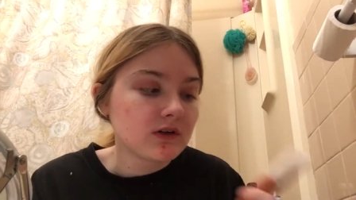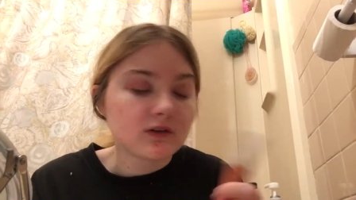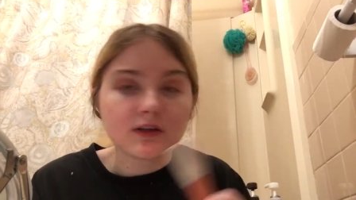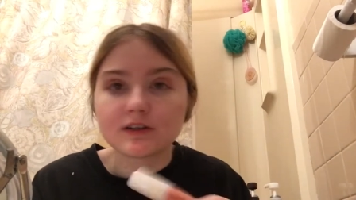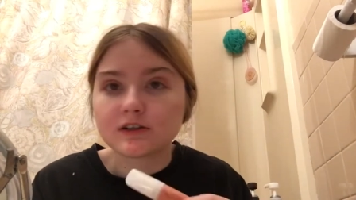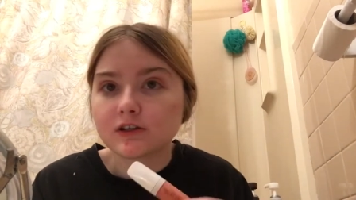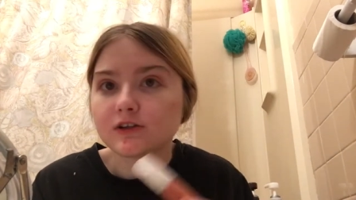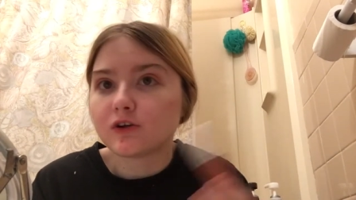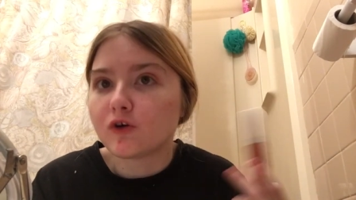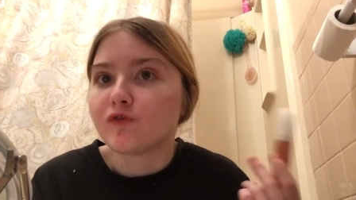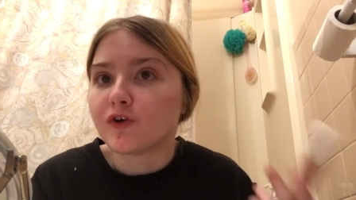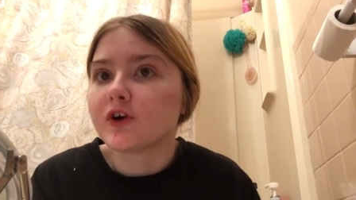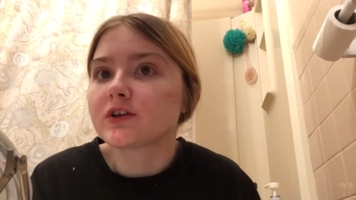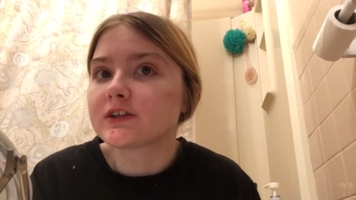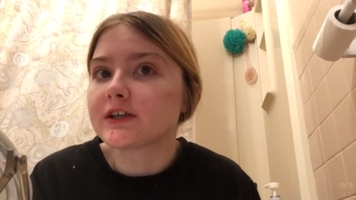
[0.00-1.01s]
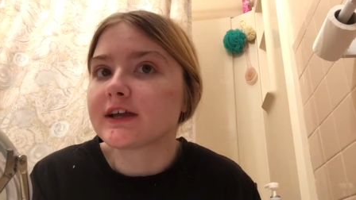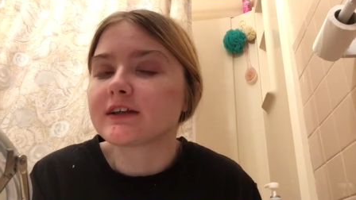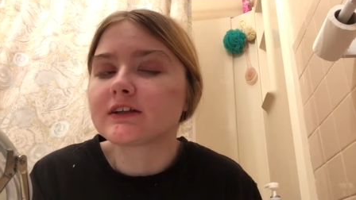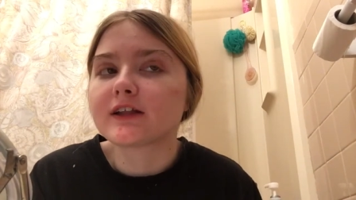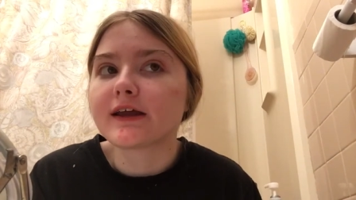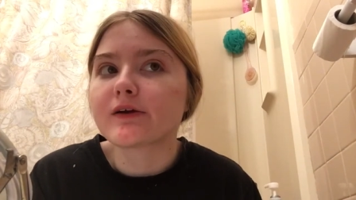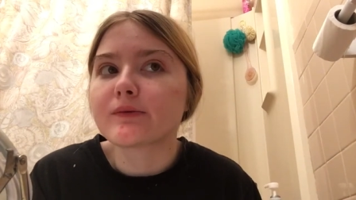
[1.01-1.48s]
This can help for
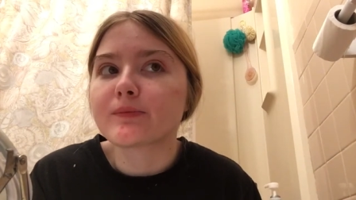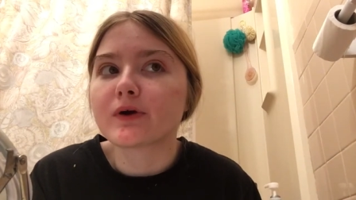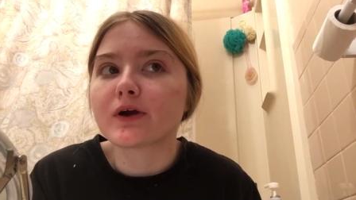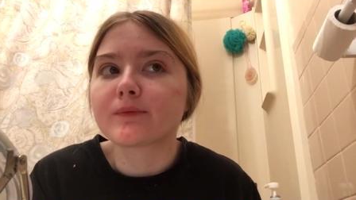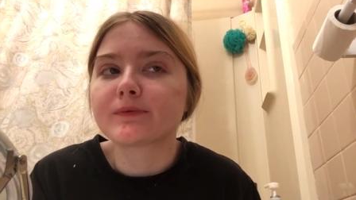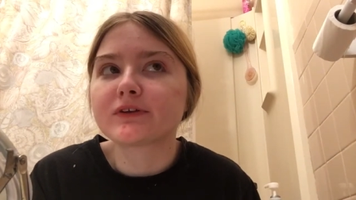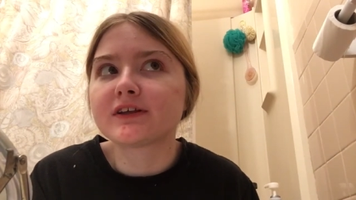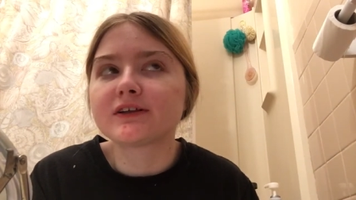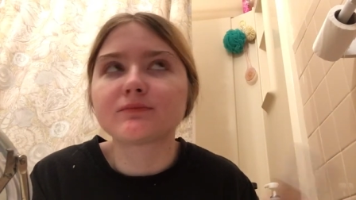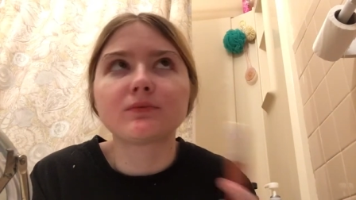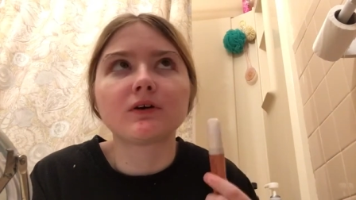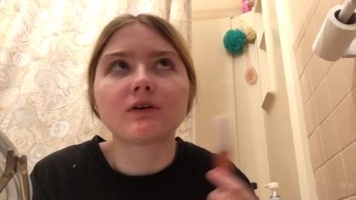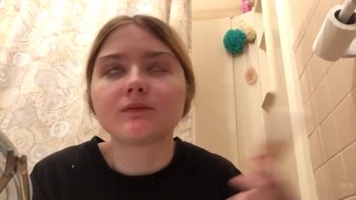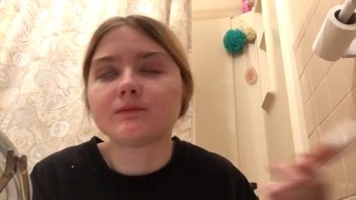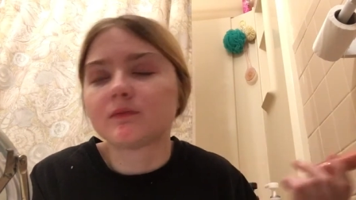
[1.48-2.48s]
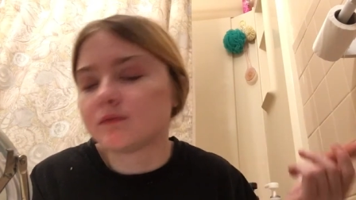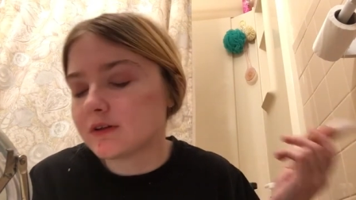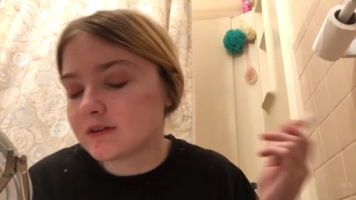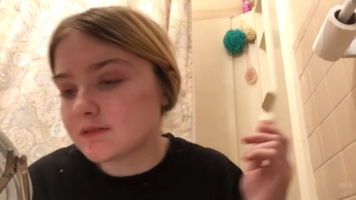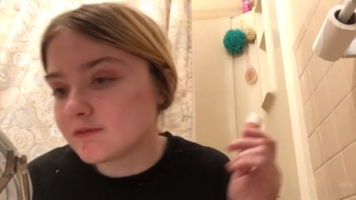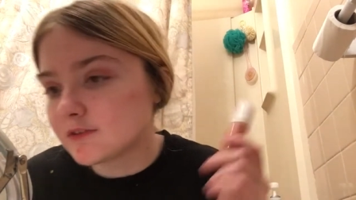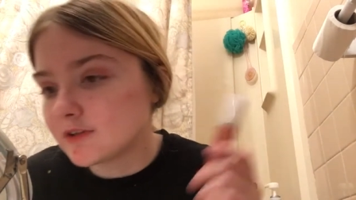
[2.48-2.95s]
sanitary purposes, but,
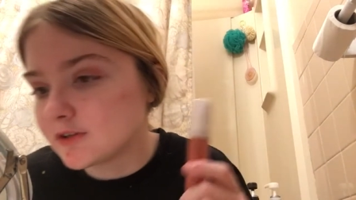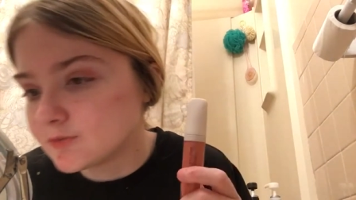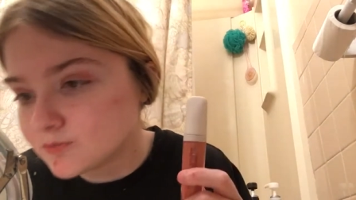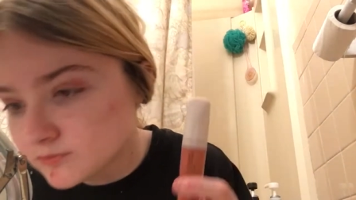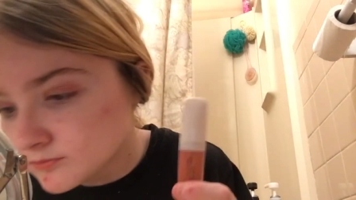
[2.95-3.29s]
you know.